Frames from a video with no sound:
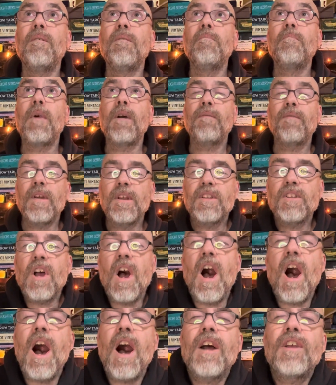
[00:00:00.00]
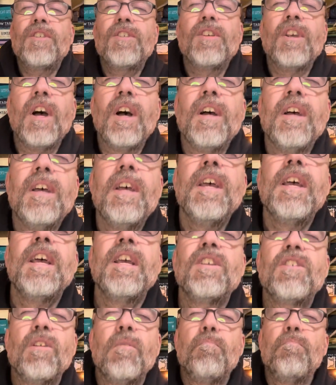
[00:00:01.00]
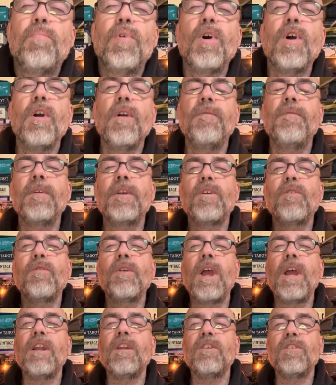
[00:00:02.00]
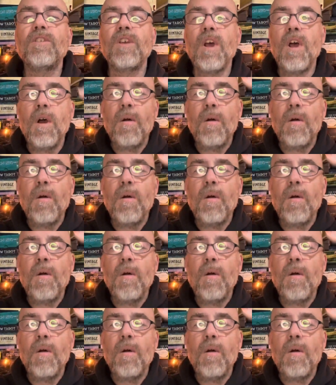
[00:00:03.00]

My friends, Asha is the perfect creator's